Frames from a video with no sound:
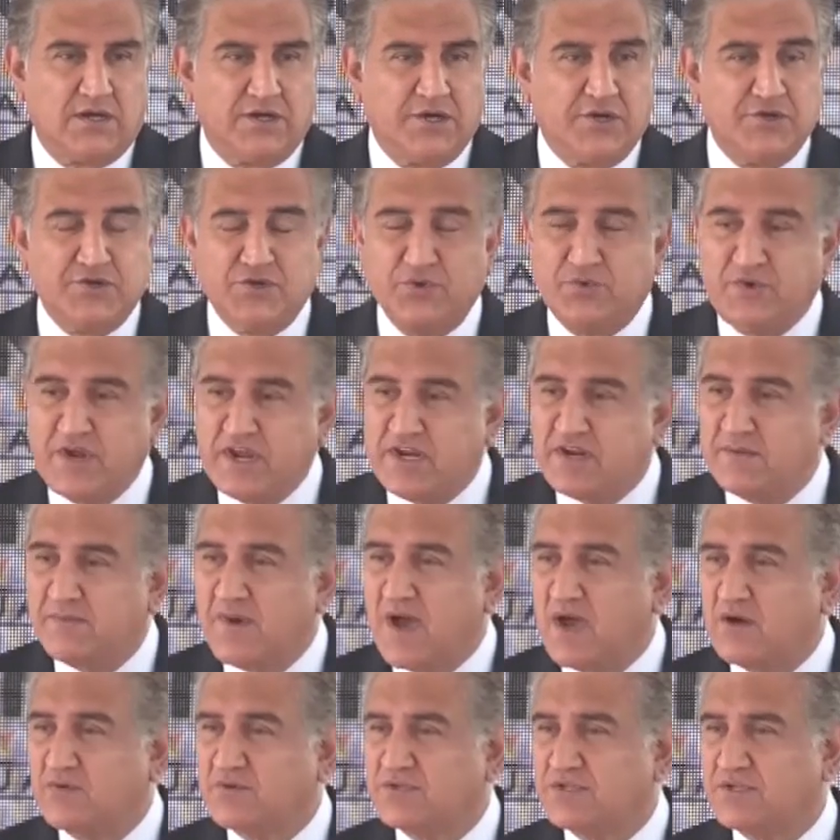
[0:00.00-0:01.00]
Do you read
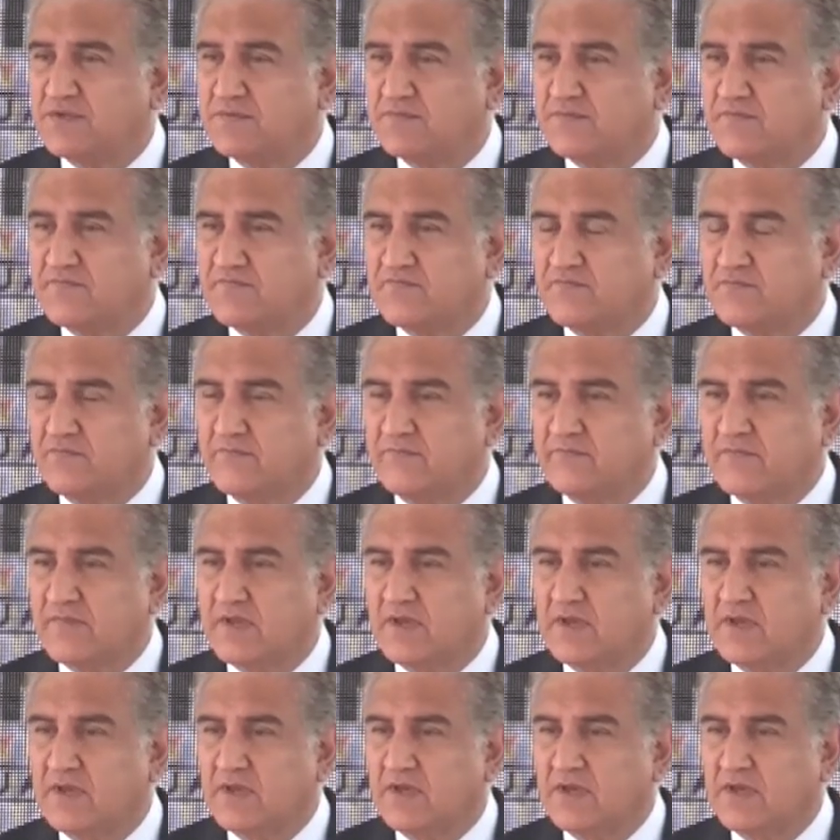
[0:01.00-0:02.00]
about
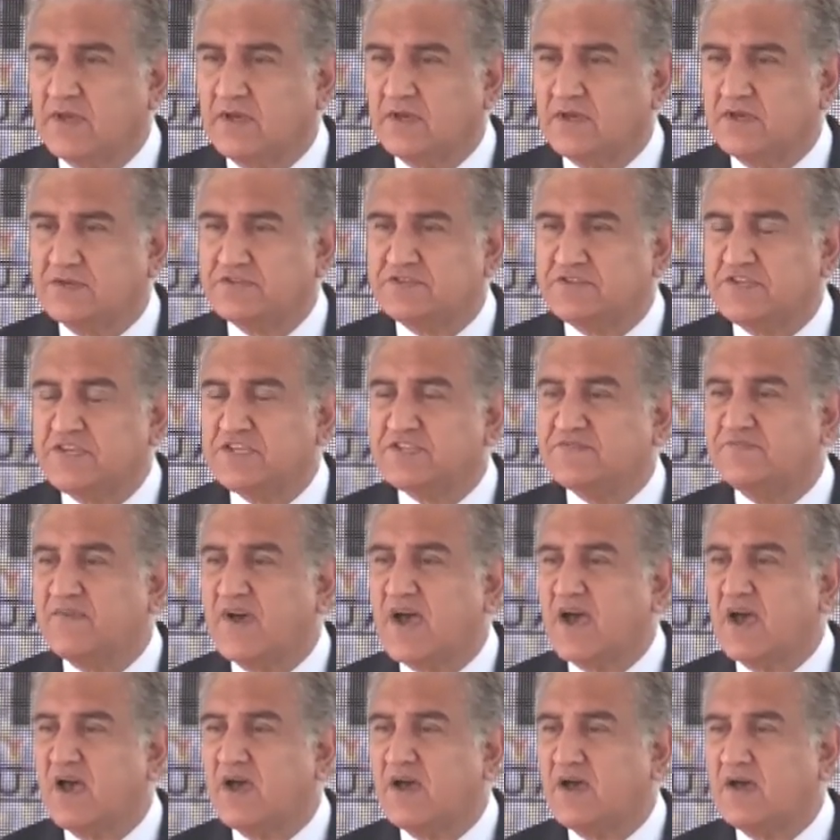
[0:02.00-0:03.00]

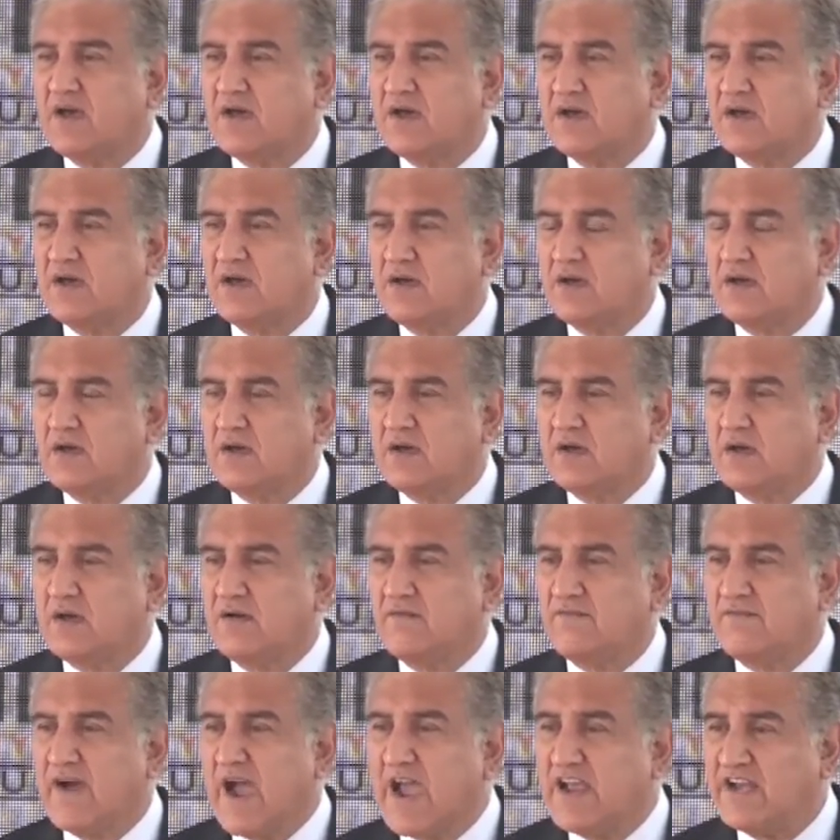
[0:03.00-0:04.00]
ceasefire
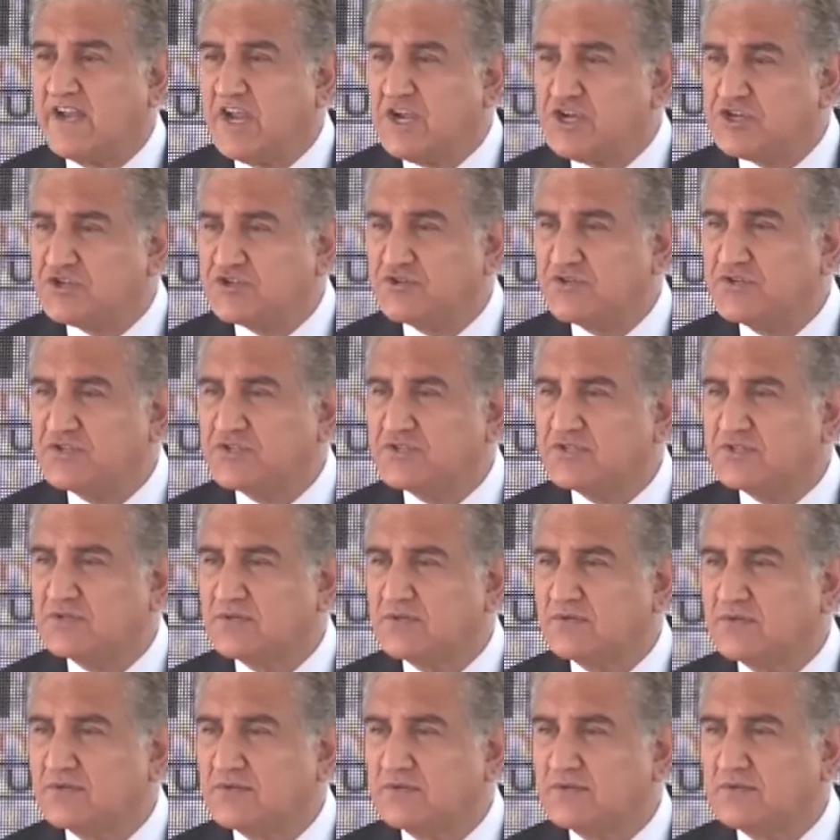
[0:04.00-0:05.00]
violations
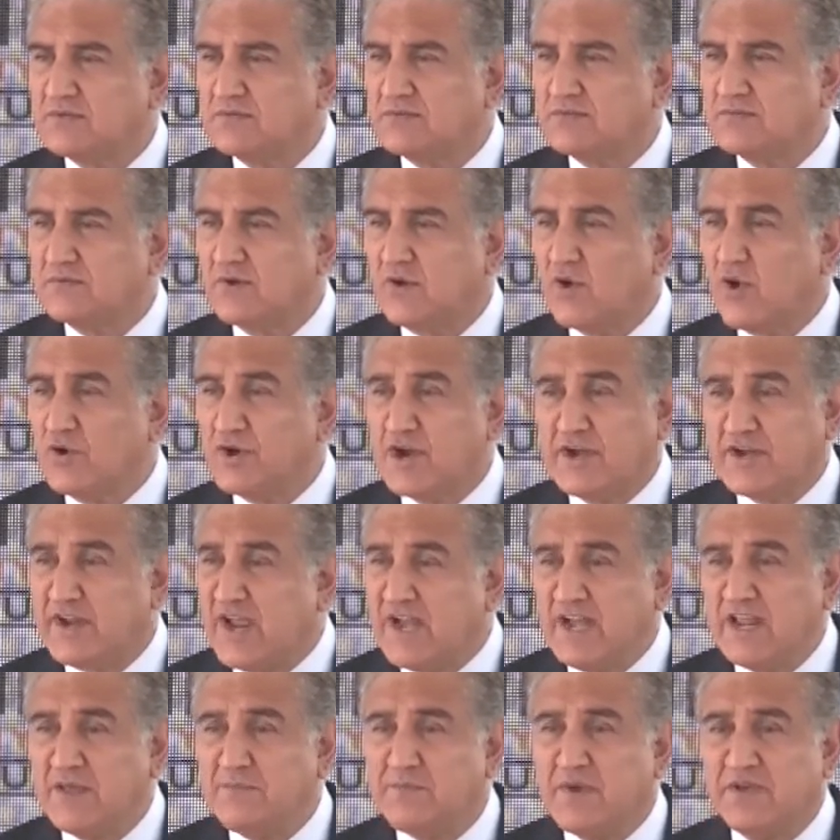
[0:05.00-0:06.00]
on a
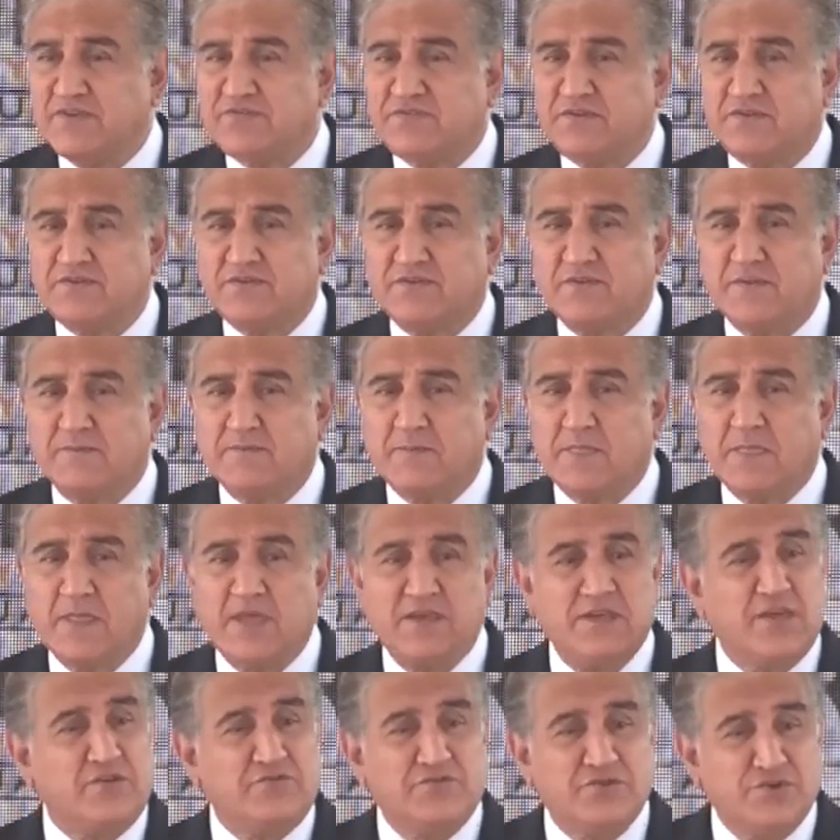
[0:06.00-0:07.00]
daily basis?
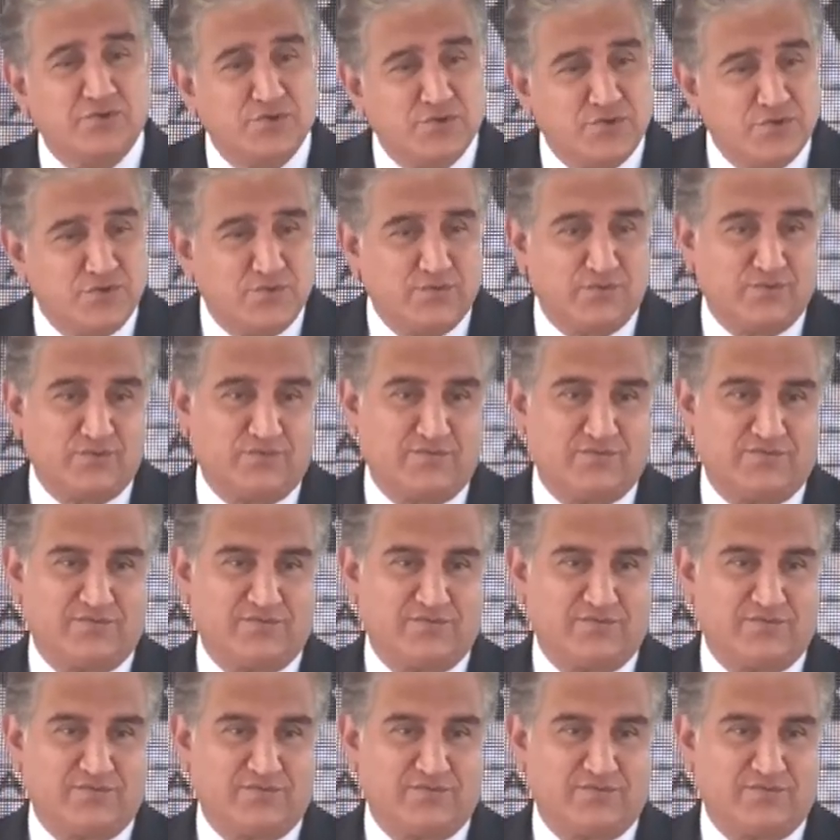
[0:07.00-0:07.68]
Yes, you do.